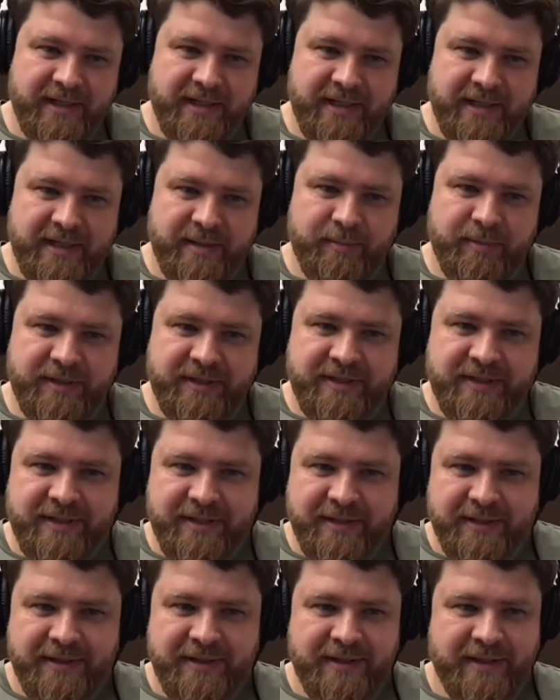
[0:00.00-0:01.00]
But
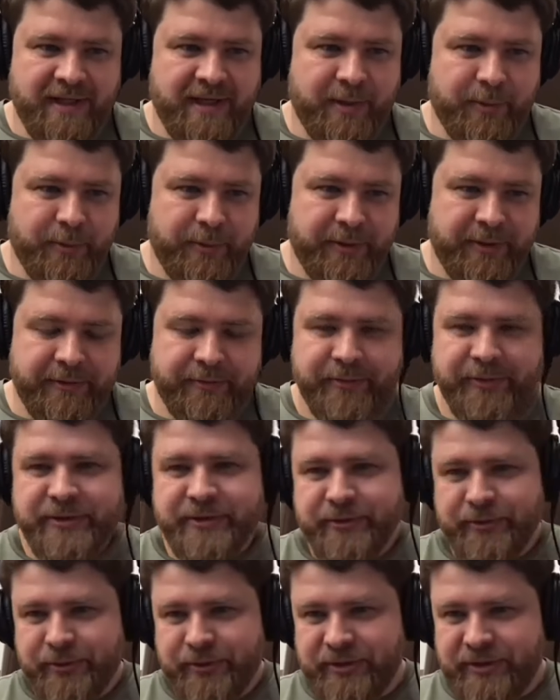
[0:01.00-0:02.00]
still, our
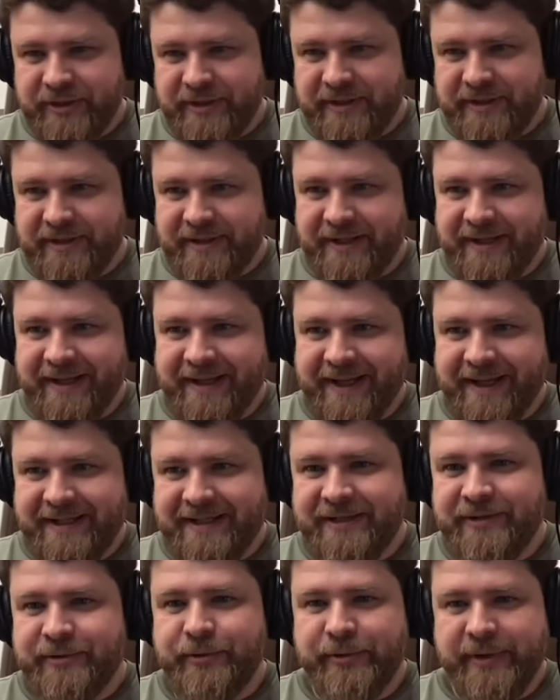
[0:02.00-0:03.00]
resources are
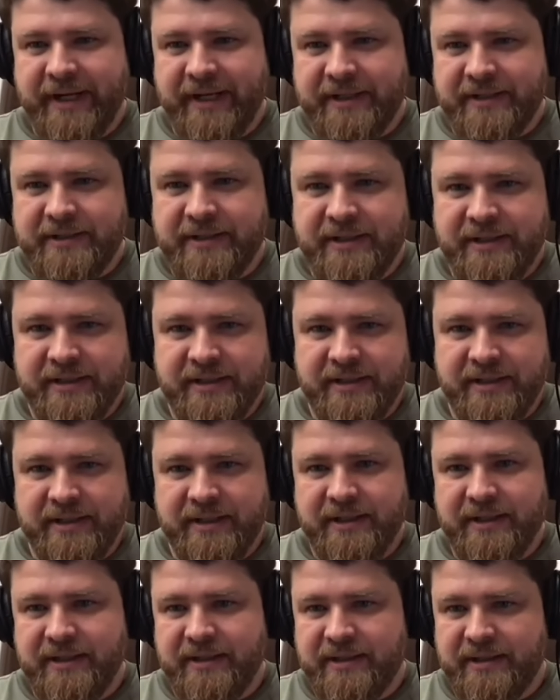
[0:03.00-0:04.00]
getting drained,
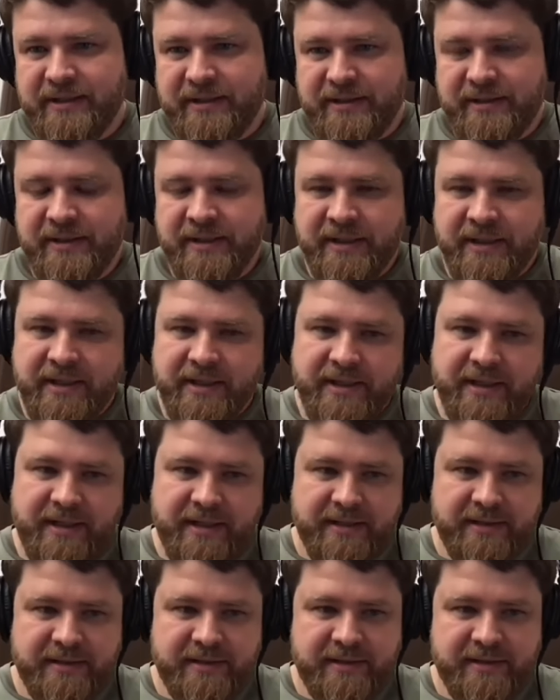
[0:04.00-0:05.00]

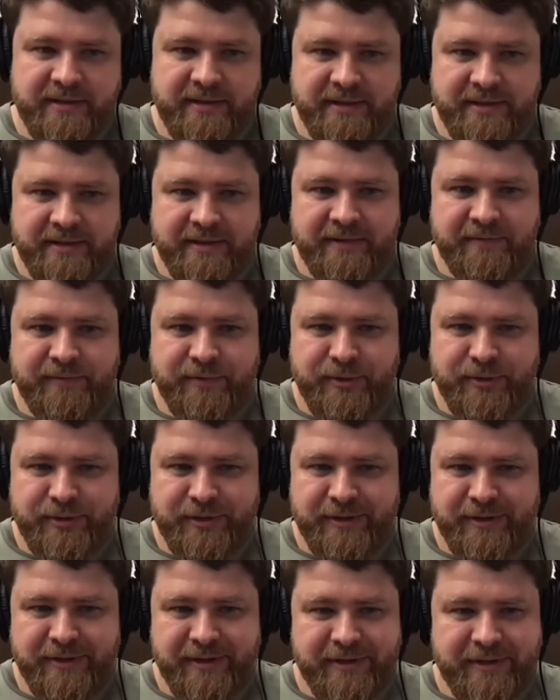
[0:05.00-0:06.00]
and
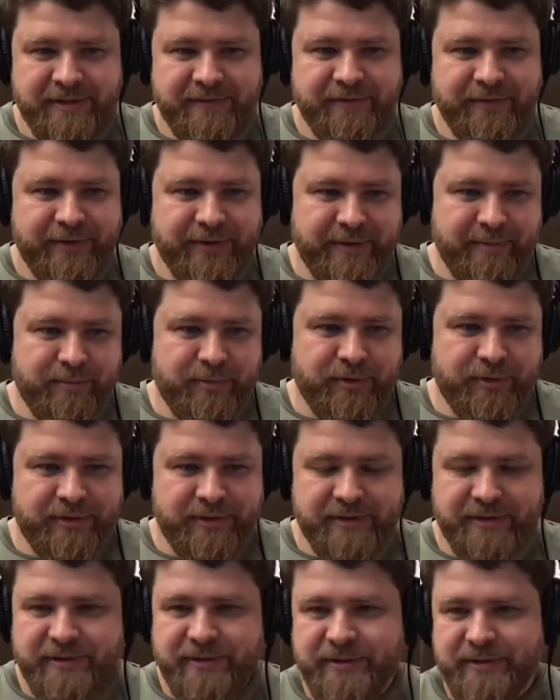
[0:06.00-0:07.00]
unfortunately, it is very
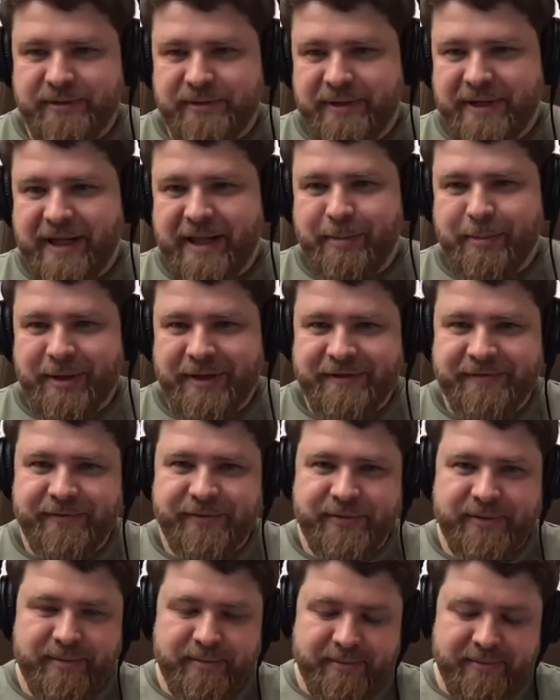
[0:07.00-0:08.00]
important to help us
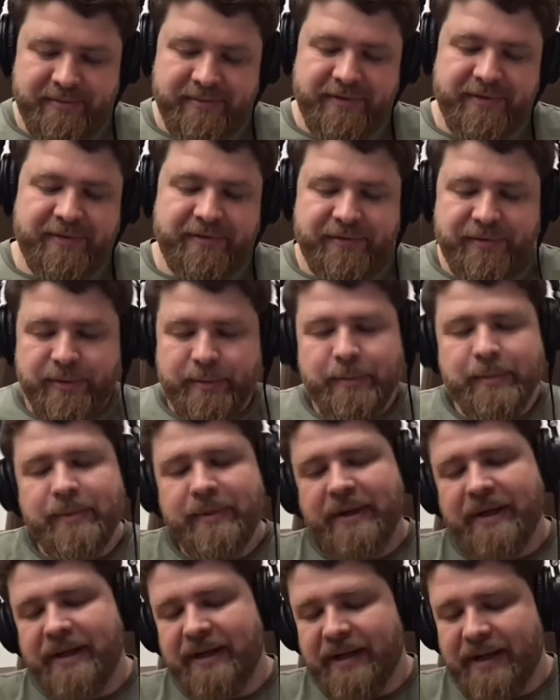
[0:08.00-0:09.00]
from
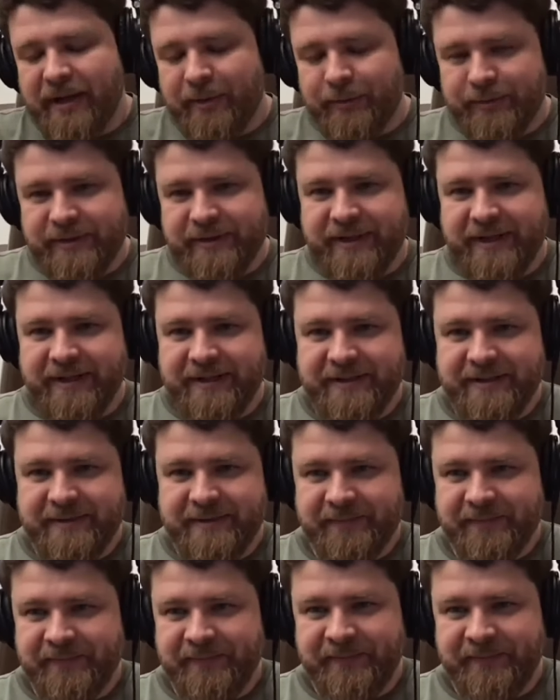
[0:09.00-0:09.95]
outside.